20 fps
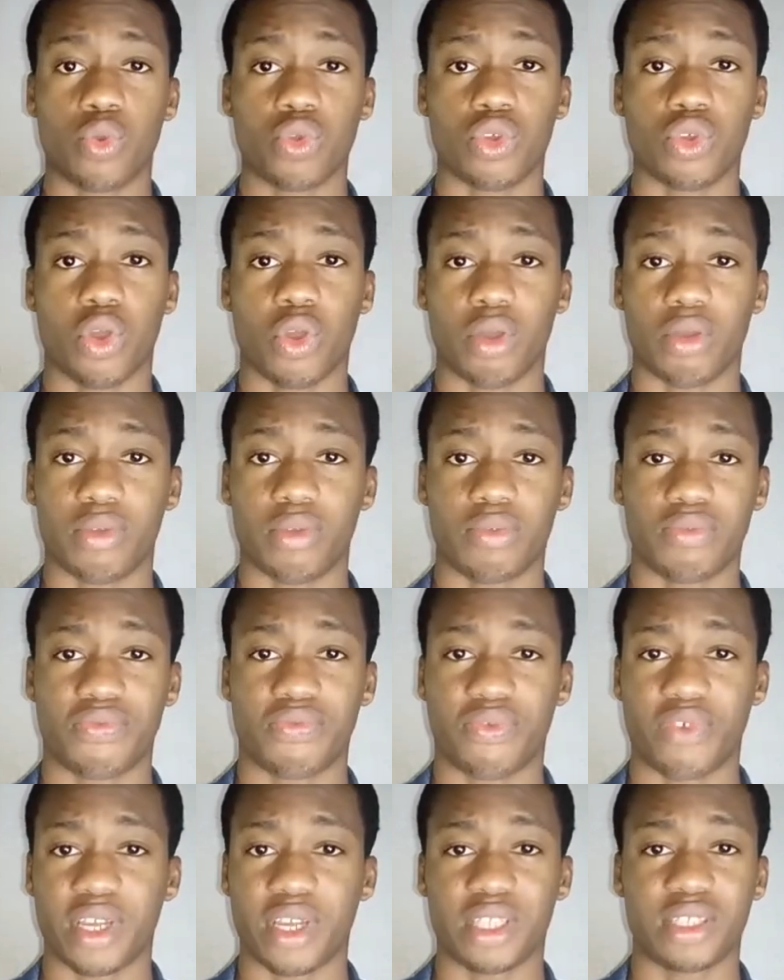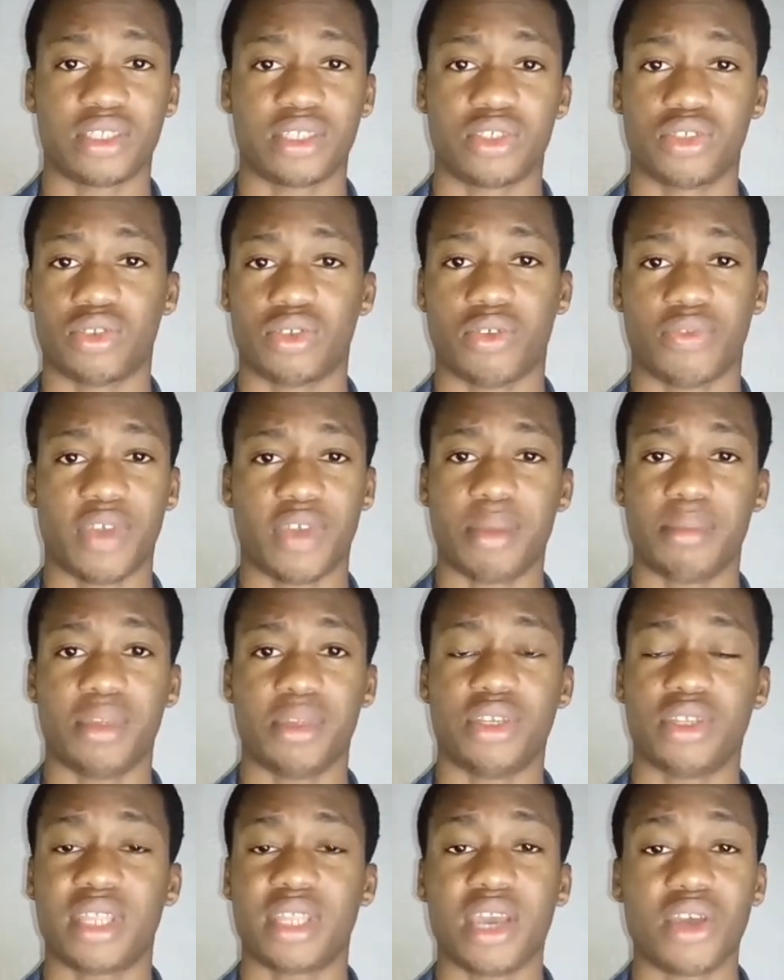your friends, your
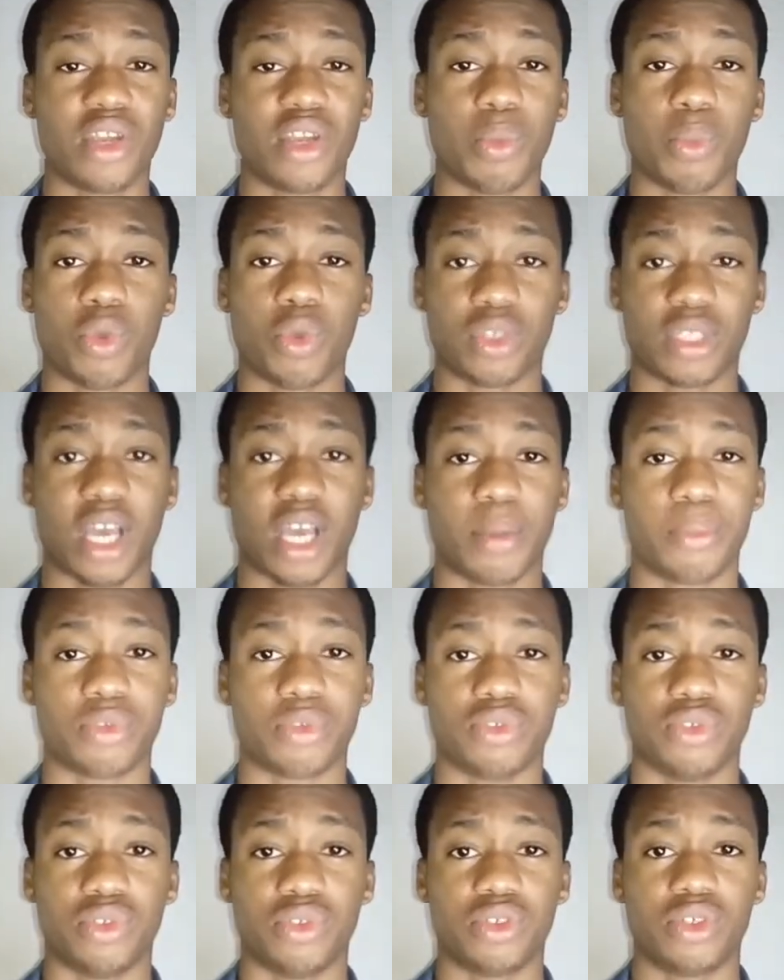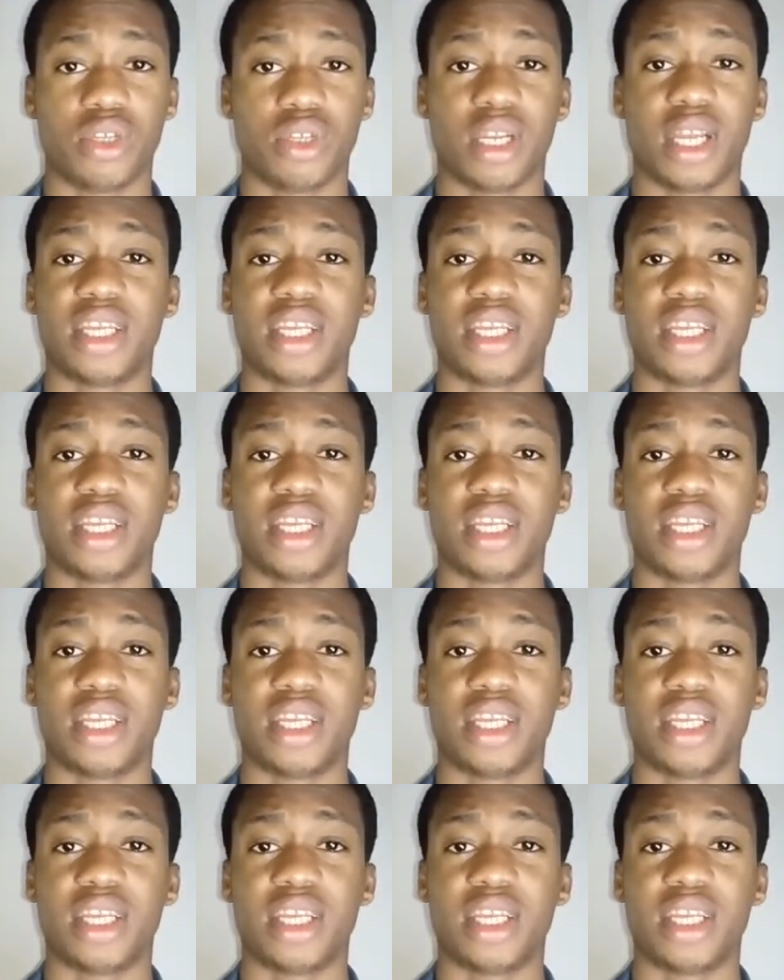family, tell them what happened,